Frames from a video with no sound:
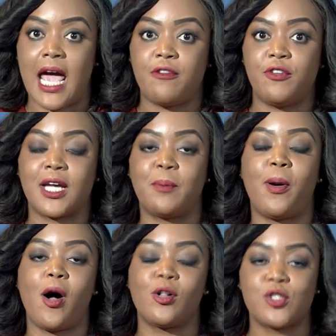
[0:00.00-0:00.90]
Africa
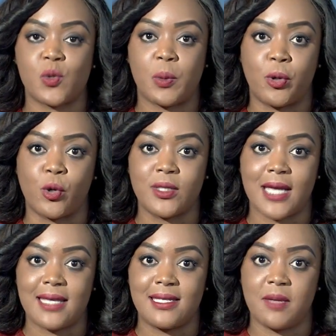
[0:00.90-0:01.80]
Pulse report
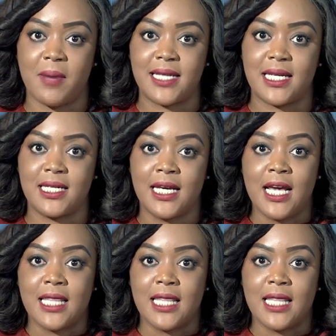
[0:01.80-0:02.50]
estimated